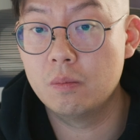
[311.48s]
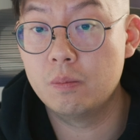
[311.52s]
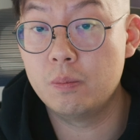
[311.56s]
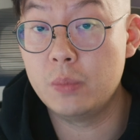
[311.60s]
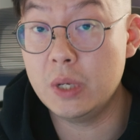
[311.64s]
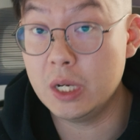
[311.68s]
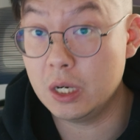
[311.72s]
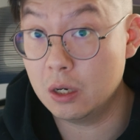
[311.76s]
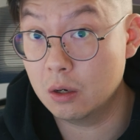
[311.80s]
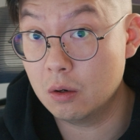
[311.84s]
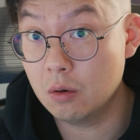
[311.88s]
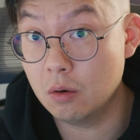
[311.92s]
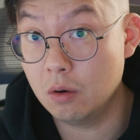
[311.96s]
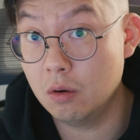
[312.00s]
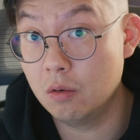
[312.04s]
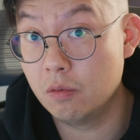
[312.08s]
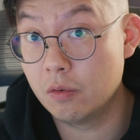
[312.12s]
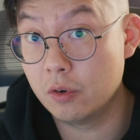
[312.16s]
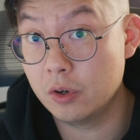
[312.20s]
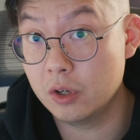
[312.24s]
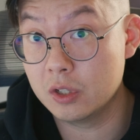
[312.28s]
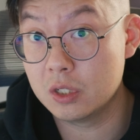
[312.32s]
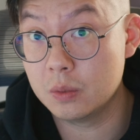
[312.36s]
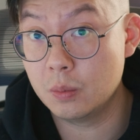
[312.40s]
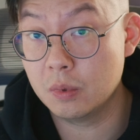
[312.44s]
bigger
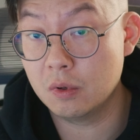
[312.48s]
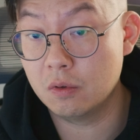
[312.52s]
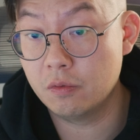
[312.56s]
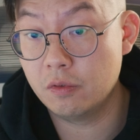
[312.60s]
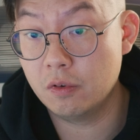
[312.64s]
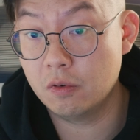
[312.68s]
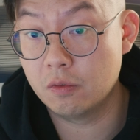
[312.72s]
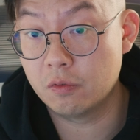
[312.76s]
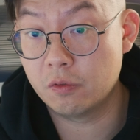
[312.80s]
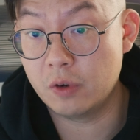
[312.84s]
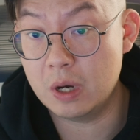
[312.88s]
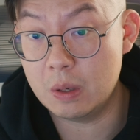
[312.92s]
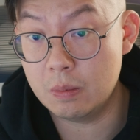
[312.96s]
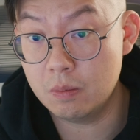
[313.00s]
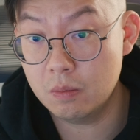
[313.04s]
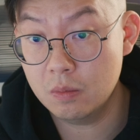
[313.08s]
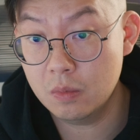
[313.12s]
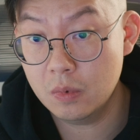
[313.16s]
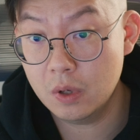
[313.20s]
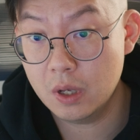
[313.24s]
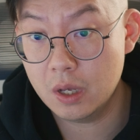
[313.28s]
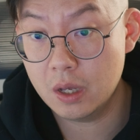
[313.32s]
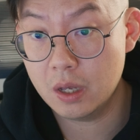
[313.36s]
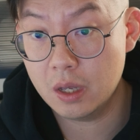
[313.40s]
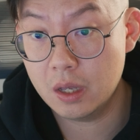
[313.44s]
over a typical full
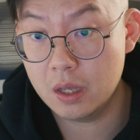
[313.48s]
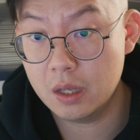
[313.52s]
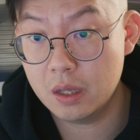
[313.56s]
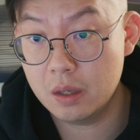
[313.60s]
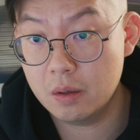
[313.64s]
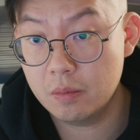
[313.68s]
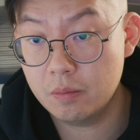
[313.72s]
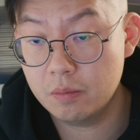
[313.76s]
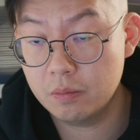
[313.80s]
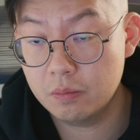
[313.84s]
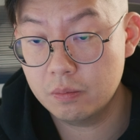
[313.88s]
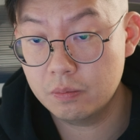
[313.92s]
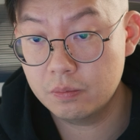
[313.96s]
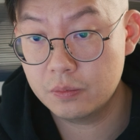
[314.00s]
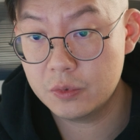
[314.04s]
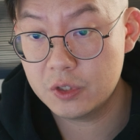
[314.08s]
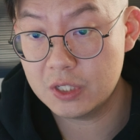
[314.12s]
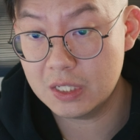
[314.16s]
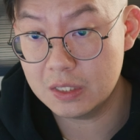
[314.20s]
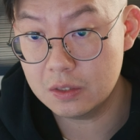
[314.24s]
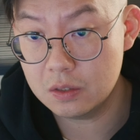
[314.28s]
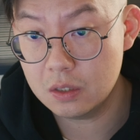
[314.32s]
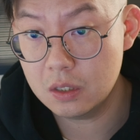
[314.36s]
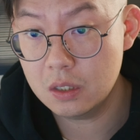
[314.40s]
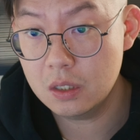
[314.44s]
frame
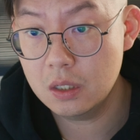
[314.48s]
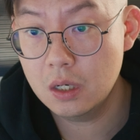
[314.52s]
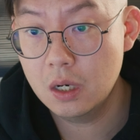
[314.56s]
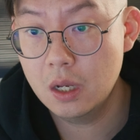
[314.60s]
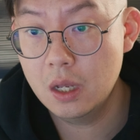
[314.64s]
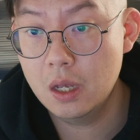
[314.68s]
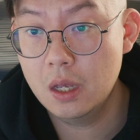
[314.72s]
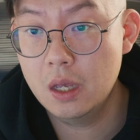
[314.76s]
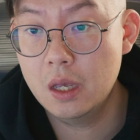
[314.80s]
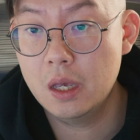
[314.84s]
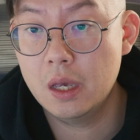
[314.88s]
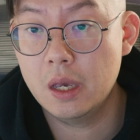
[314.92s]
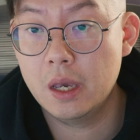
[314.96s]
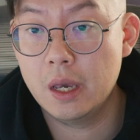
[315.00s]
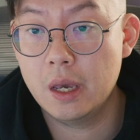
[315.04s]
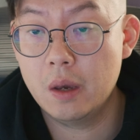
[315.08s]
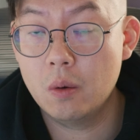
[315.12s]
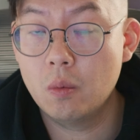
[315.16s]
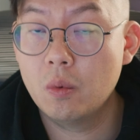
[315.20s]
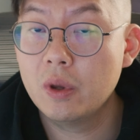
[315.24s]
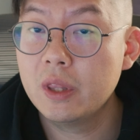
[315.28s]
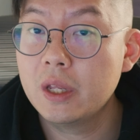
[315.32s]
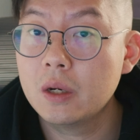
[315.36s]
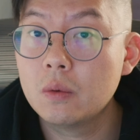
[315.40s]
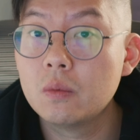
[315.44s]
sensor.
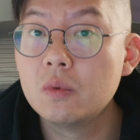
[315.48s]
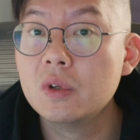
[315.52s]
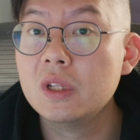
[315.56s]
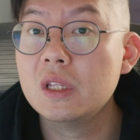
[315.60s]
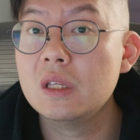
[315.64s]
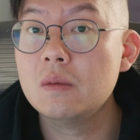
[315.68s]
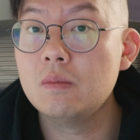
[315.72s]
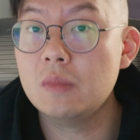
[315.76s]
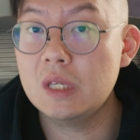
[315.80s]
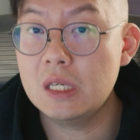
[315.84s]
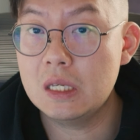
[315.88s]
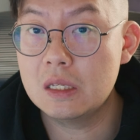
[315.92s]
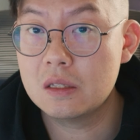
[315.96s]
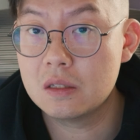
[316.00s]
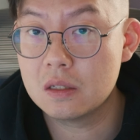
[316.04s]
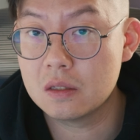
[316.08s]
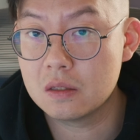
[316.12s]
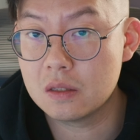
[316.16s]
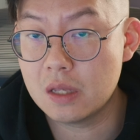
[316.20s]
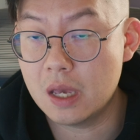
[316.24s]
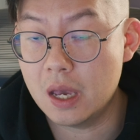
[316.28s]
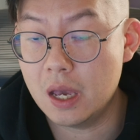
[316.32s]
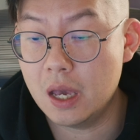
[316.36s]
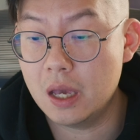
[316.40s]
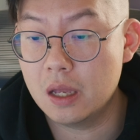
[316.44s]
And what that really means
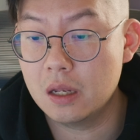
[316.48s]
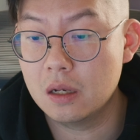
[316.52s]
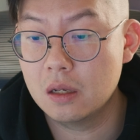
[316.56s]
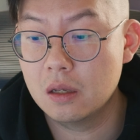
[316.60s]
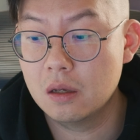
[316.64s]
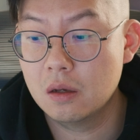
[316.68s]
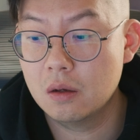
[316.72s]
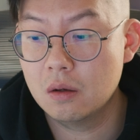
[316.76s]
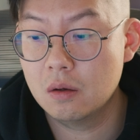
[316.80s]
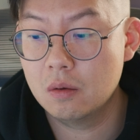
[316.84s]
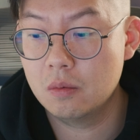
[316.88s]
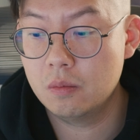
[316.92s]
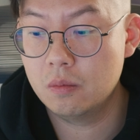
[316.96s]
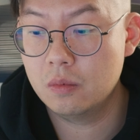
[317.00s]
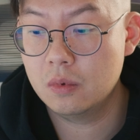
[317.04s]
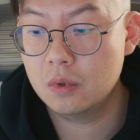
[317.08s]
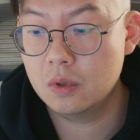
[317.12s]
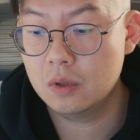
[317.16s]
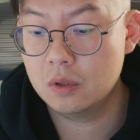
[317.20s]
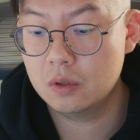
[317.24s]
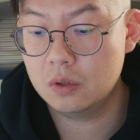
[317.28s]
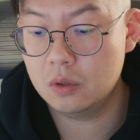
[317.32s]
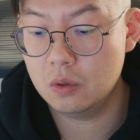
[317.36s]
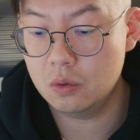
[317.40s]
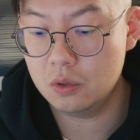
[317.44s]
is that
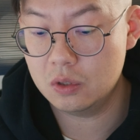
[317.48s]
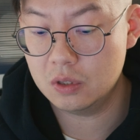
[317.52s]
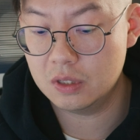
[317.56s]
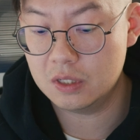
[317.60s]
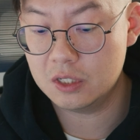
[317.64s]
due to